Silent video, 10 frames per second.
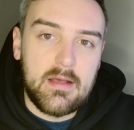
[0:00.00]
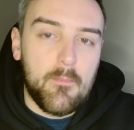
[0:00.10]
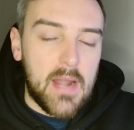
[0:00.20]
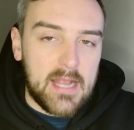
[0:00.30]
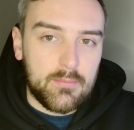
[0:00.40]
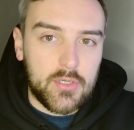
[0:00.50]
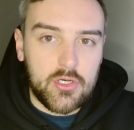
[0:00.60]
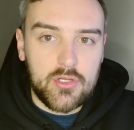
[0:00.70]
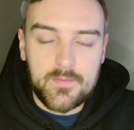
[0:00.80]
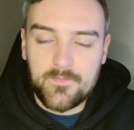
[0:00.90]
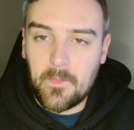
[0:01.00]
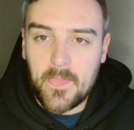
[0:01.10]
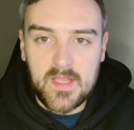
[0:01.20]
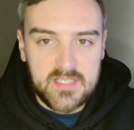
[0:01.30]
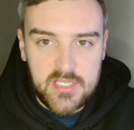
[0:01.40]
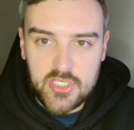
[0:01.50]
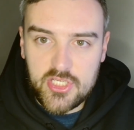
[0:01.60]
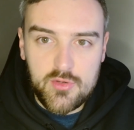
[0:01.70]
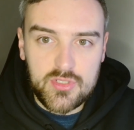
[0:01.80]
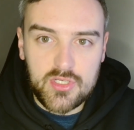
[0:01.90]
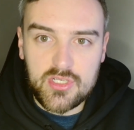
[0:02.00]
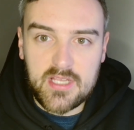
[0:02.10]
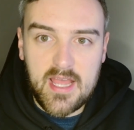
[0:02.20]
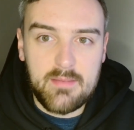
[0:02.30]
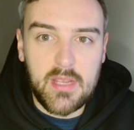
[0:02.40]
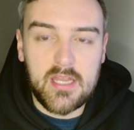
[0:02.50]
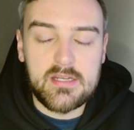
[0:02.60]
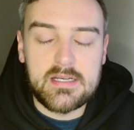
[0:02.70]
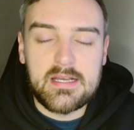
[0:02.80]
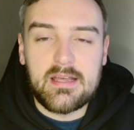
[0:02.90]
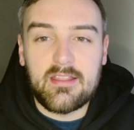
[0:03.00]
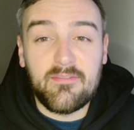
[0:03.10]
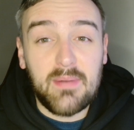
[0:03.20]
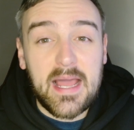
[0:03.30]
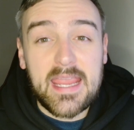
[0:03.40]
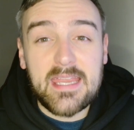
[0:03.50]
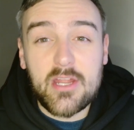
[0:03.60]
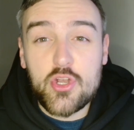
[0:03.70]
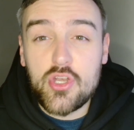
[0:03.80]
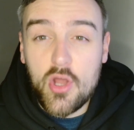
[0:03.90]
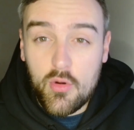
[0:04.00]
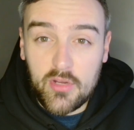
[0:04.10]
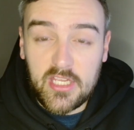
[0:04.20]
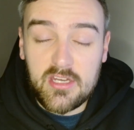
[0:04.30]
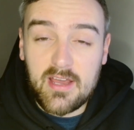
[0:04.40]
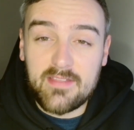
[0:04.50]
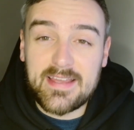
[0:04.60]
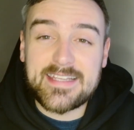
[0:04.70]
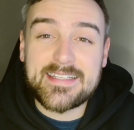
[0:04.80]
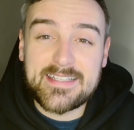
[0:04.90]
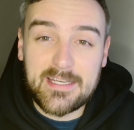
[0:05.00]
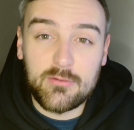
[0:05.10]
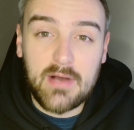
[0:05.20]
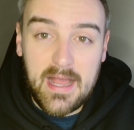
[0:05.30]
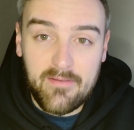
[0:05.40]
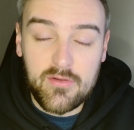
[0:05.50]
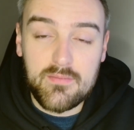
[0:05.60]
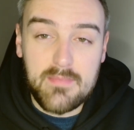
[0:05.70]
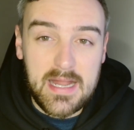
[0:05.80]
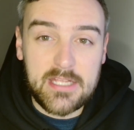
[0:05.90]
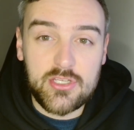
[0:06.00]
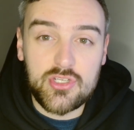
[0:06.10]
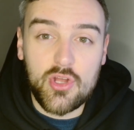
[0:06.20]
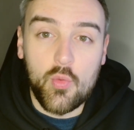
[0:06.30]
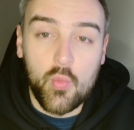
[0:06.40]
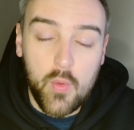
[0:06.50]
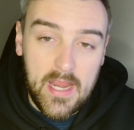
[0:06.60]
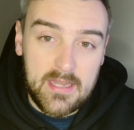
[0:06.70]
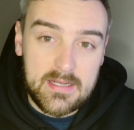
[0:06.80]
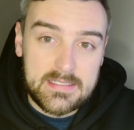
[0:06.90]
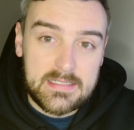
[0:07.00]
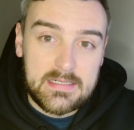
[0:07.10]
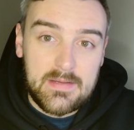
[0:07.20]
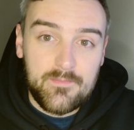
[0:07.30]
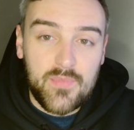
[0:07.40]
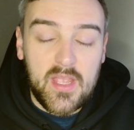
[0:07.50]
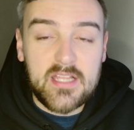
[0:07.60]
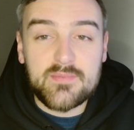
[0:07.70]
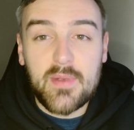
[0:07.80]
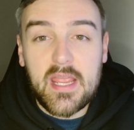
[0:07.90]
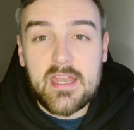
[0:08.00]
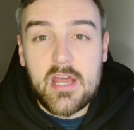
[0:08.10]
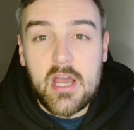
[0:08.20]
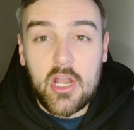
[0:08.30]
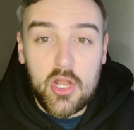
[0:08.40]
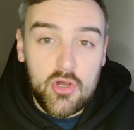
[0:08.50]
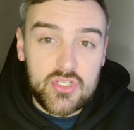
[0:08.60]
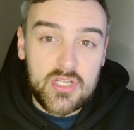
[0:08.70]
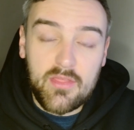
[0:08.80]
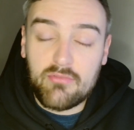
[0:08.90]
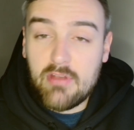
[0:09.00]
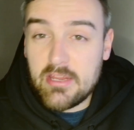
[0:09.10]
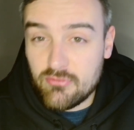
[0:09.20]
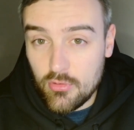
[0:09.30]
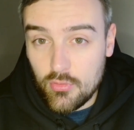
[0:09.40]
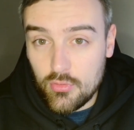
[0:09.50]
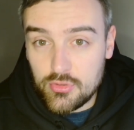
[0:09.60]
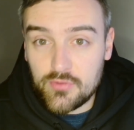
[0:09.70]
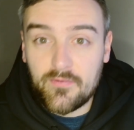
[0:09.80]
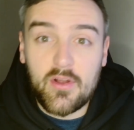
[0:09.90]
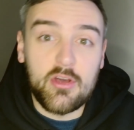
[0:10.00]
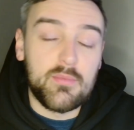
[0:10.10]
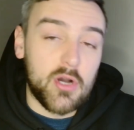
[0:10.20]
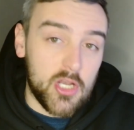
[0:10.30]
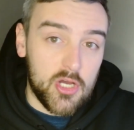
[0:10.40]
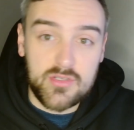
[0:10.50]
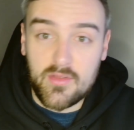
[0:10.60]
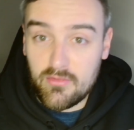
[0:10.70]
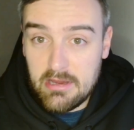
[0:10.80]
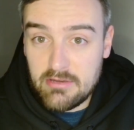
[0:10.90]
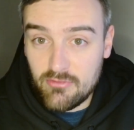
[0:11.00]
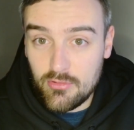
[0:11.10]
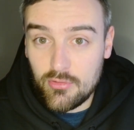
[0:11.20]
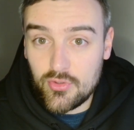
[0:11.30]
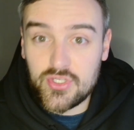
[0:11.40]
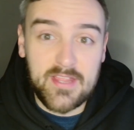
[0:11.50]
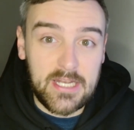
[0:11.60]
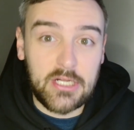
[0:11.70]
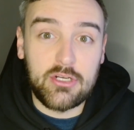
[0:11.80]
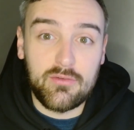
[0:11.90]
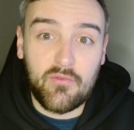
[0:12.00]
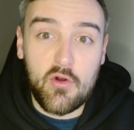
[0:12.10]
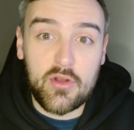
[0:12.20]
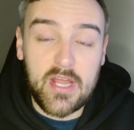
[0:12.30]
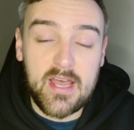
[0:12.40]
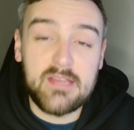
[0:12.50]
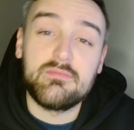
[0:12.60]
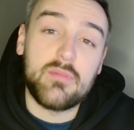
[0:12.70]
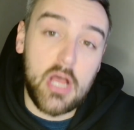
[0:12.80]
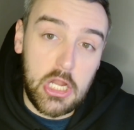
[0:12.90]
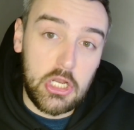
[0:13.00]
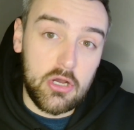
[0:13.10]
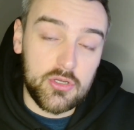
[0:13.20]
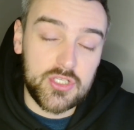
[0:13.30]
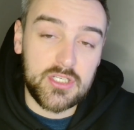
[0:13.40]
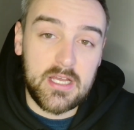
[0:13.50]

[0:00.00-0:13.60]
Blackburn, since Eustace has came in, they've played 9 and they still haven't managed a win. It's been a loss and three draws, followed by a loss and three draws, and then on Good Friday, a loss.